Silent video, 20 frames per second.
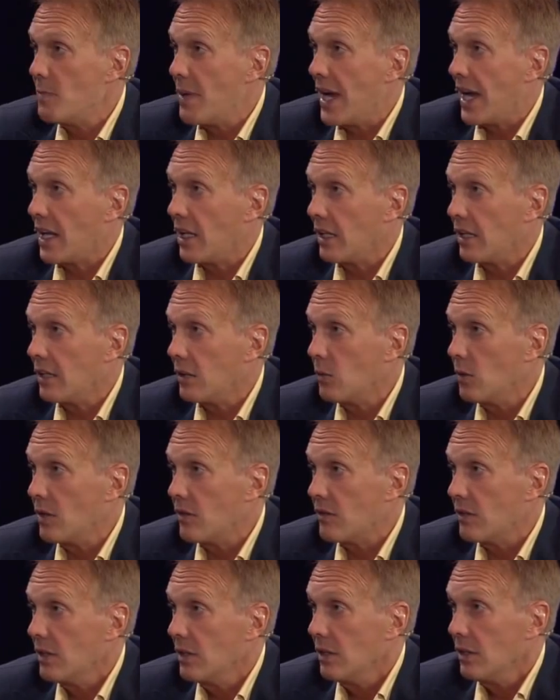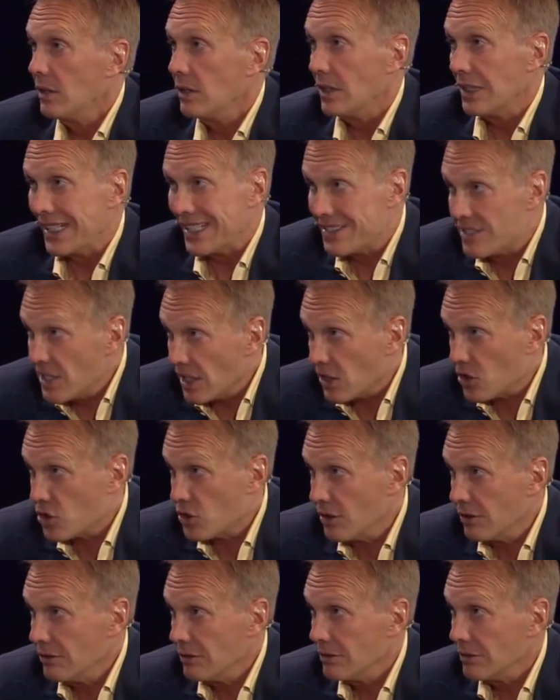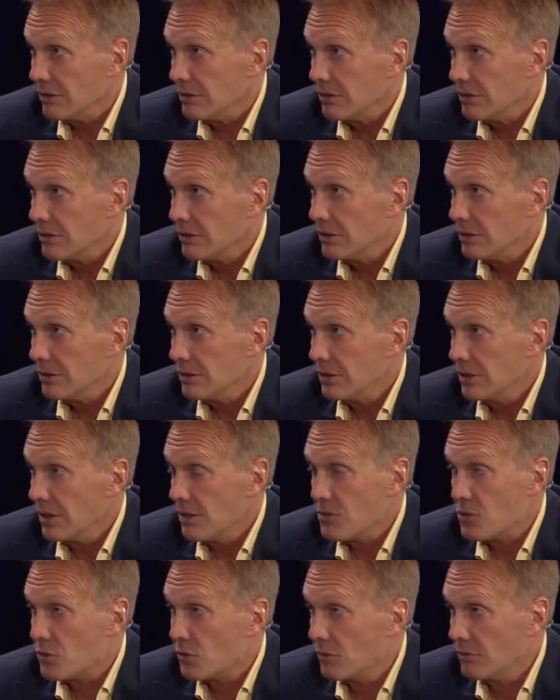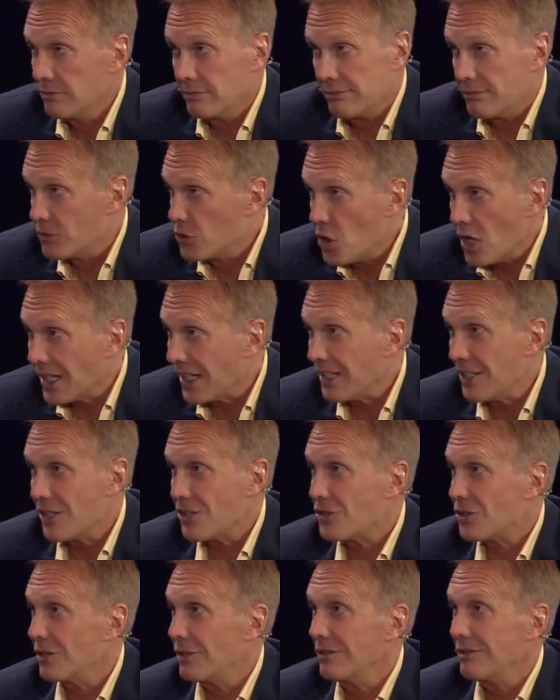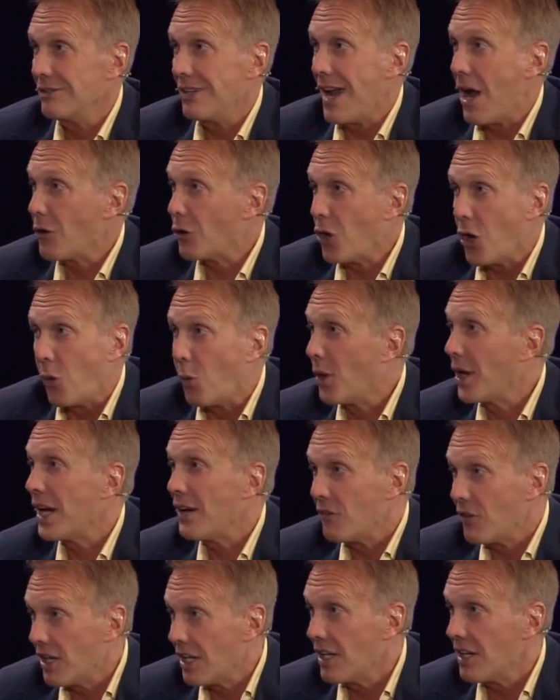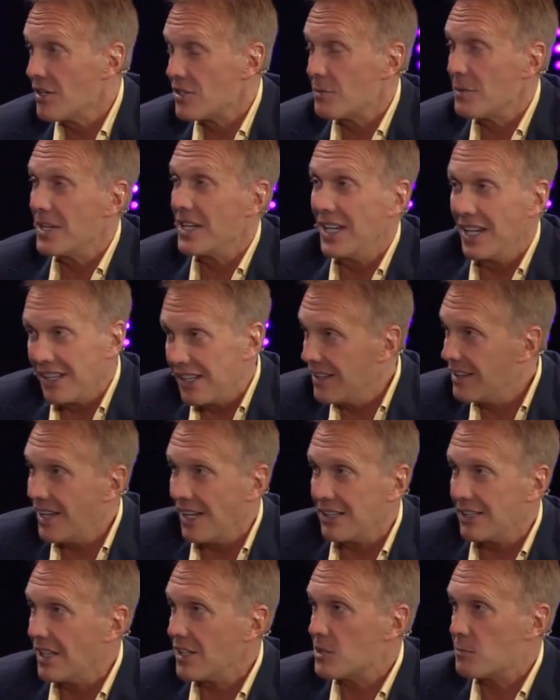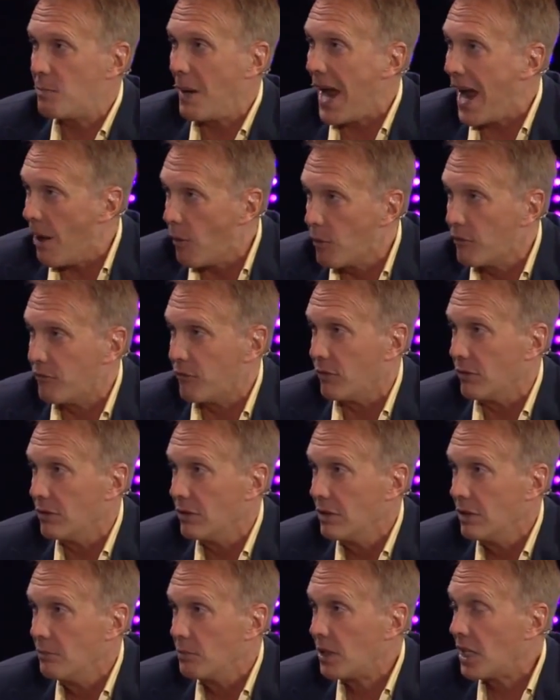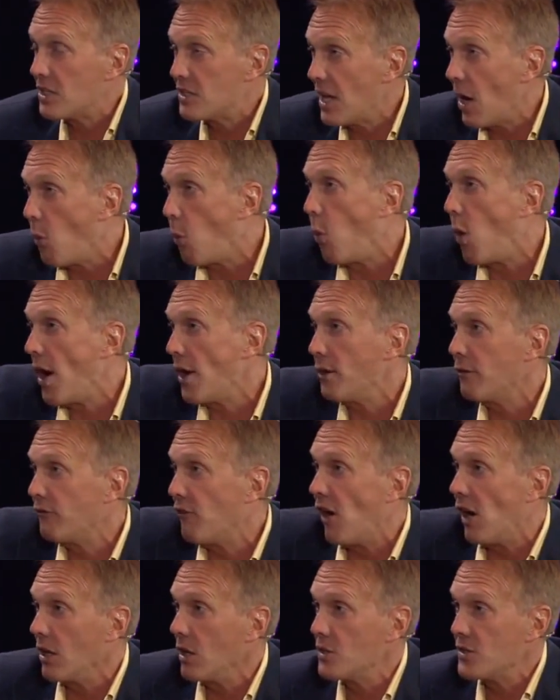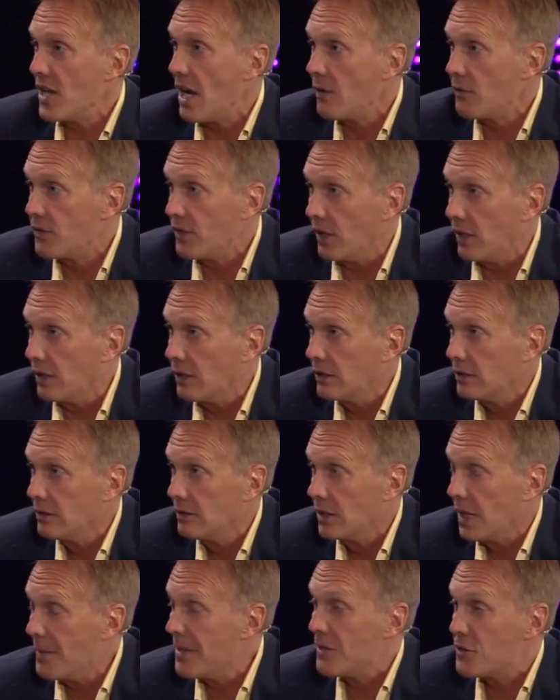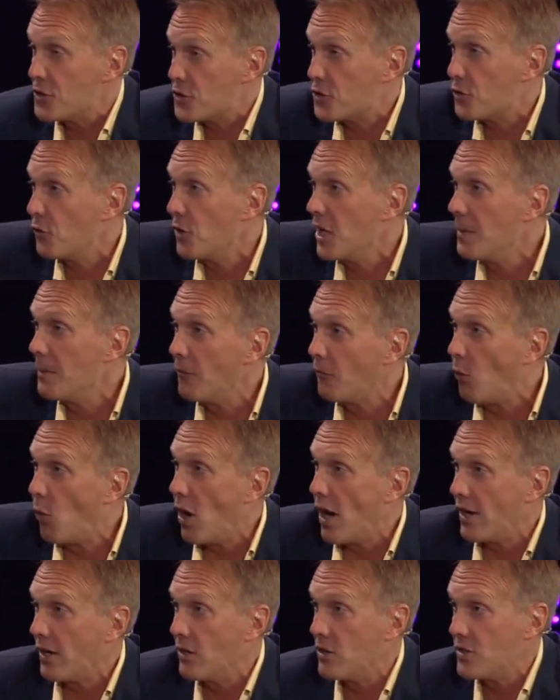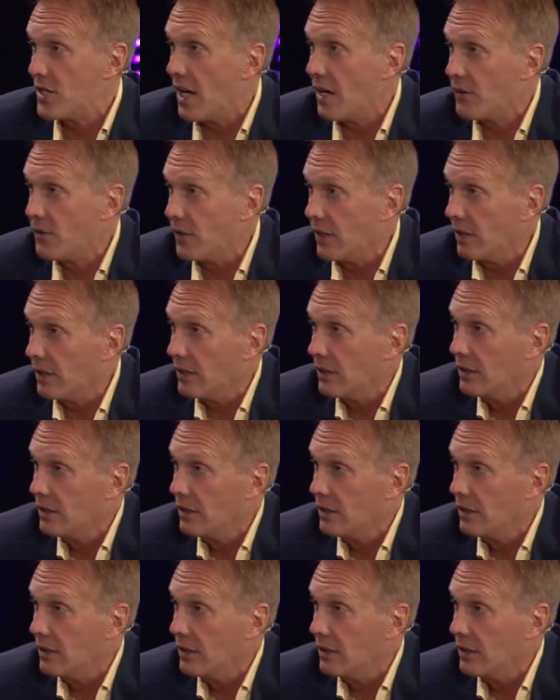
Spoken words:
battling with addiction, drug addiction, alcohol, whatever it is. I mean, that's powerful because that waterfall is out there. I mean, the stream of water is out there.